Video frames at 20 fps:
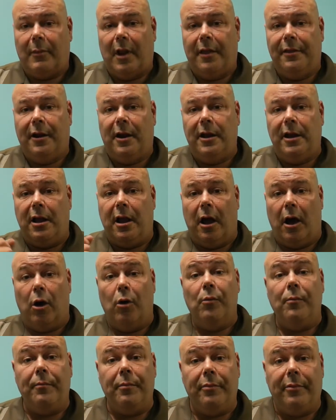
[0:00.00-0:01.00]
there you
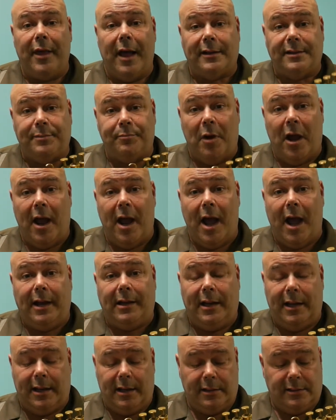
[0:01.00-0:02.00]
go. That's my
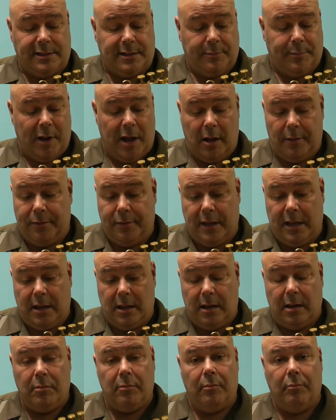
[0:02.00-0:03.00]
ideas about
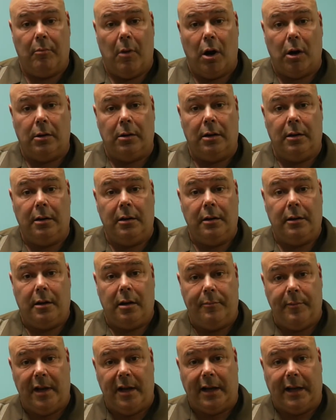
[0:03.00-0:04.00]
the Martin
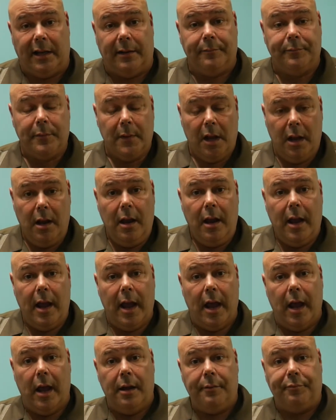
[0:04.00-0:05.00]
Committee.
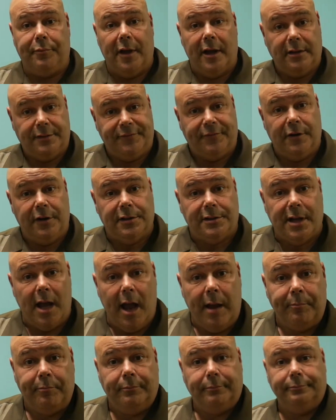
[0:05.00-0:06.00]
And thanks for your
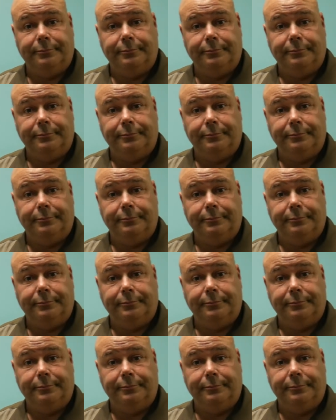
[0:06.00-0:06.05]
time.